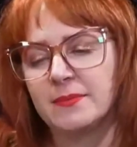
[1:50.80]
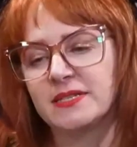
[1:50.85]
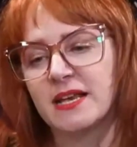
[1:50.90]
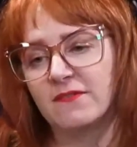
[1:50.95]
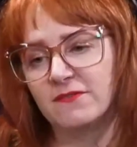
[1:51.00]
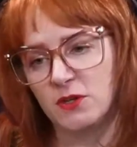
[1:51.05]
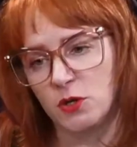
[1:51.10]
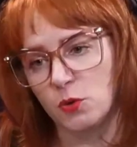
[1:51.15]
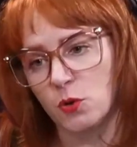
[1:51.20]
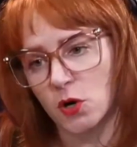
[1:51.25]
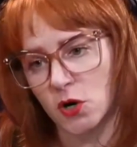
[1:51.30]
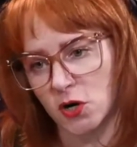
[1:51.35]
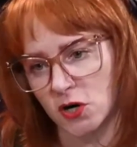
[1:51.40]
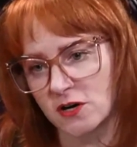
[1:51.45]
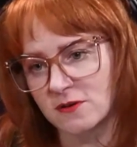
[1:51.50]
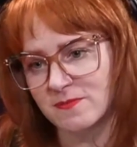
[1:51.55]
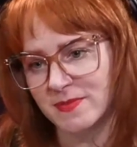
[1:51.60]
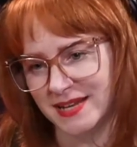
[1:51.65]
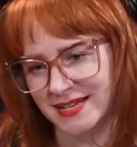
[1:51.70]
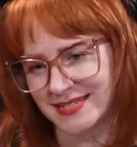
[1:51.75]
have you
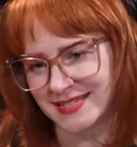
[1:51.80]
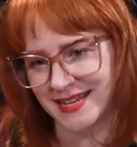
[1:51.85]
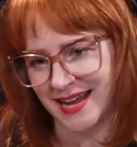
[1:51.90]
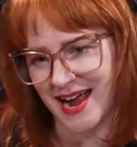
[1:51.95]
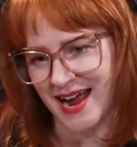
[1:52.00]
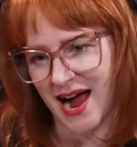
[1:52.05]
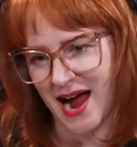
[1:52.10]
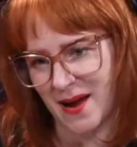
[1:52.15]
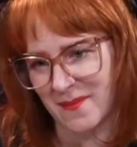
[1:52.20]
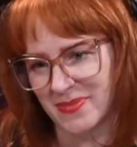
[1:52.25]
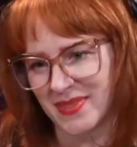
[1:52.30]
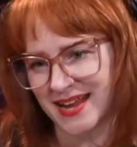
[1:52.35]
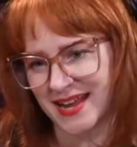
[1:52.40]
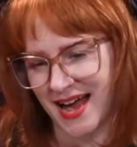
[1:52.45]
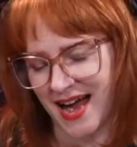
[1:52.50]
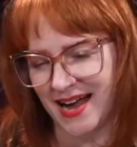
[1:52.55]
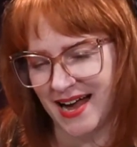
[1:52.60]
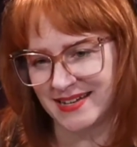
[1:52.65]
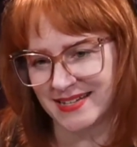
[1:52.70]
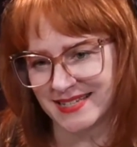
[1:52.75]
heard me say I'm the
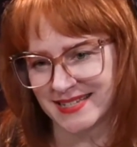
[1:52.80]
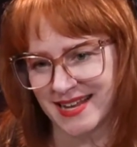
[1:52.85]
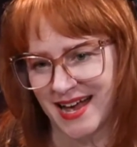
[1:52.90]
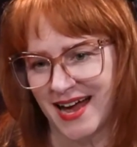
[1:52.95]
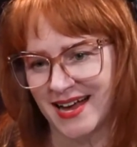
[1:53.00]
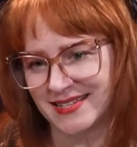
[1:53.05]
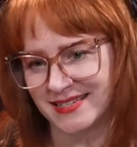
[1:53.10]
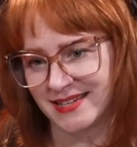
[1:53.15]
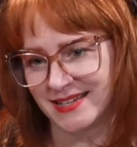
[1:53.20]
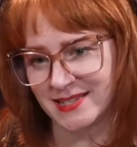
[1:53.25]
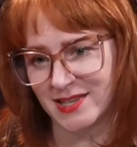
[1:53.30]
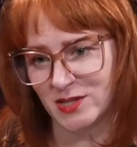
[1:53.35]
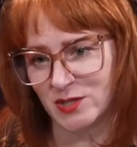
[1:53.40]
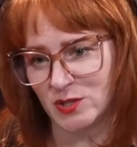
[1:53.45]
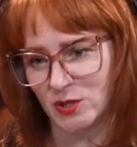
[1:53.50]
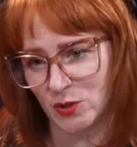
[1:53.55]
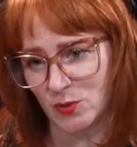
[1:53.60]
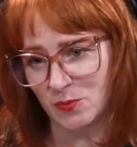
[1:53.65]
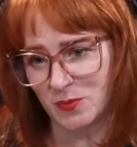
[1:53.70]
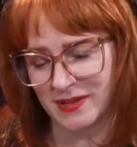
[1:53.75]
guy disguising the
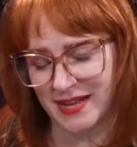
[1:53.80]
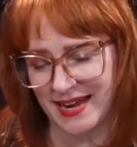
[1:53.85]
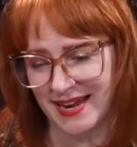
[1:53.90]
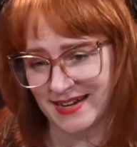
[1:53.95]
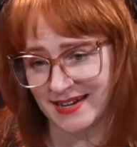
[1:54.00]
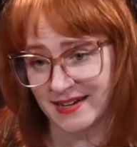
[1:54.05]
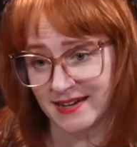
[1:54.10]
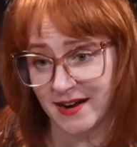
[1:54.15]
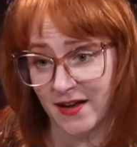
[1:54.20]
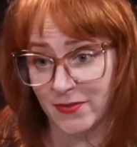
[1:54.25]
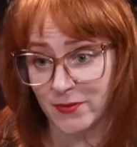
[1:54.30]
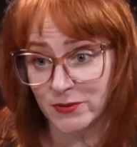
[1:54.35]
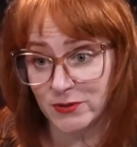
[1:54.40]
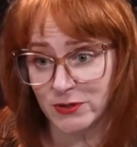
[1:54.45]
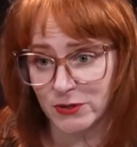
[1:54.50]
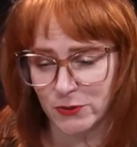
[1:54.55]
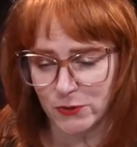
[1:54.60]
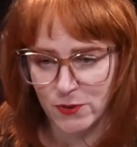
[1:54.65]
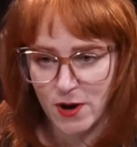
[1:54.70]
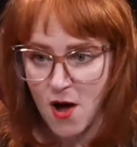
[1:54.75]
dude playing another
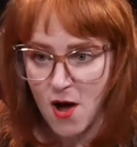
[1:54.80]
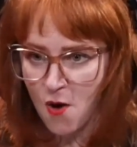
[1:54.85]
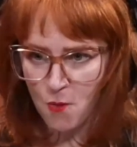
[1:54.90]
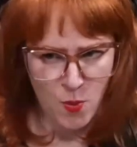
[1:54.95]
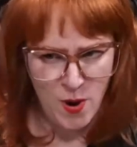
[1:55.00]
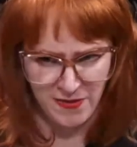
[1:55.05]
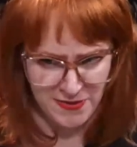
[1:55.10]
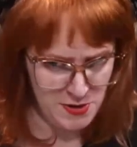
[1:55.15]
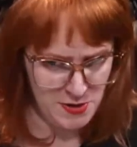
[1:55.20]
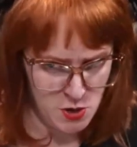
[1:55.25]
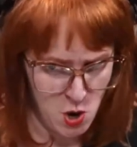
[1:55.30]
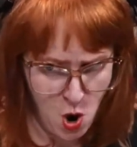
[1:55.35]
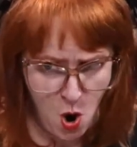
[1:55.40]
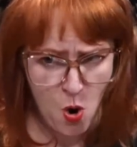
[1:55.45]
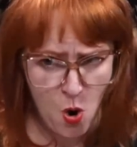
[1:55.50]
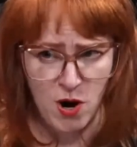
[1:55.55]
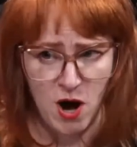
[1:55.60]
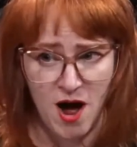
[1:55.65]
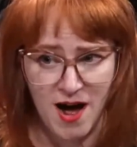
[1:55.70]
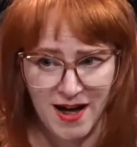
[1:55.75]
dude with
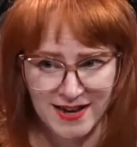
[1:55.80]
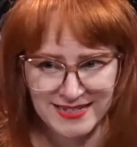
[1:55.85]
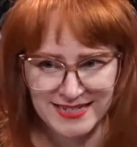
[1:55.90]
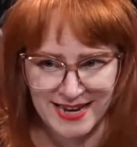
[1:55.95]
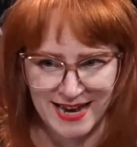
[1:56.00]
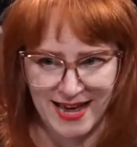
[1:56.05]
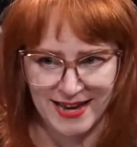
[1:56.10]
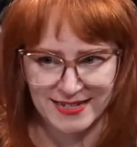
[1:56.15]
no context?